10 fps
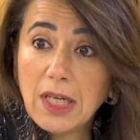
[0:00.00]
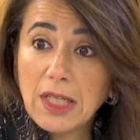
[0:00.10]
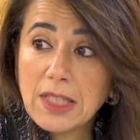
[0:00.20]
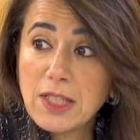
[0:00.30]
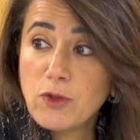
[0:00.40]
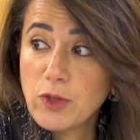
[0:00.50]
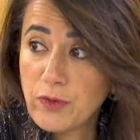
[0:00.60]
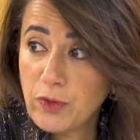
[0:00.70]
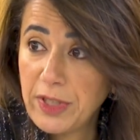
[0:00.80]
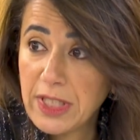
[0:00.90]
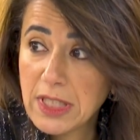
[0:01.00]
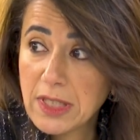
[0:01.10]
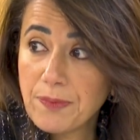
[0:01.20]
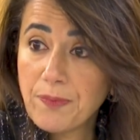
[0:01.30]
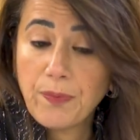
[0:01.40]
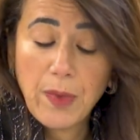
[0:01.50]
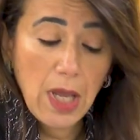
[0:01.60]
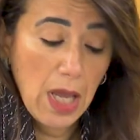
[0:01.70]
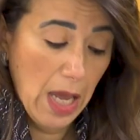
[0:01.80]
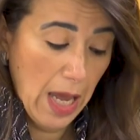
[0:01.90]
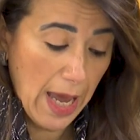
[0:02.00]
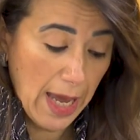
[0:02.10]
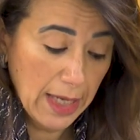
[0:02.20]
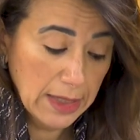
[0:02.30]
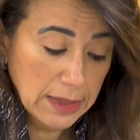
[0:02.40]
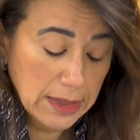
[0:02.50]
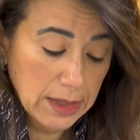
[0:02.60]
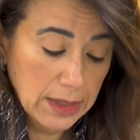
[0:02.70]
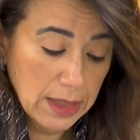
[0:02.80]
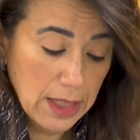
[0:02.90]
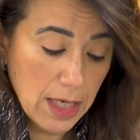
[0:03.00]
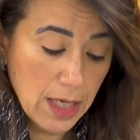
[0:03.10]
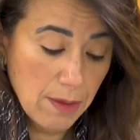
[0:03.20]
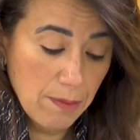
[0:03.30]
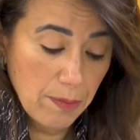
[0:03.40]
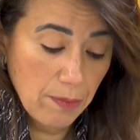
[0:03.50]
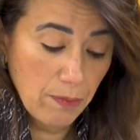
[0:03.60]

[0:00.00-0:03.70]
its usefulness. And um,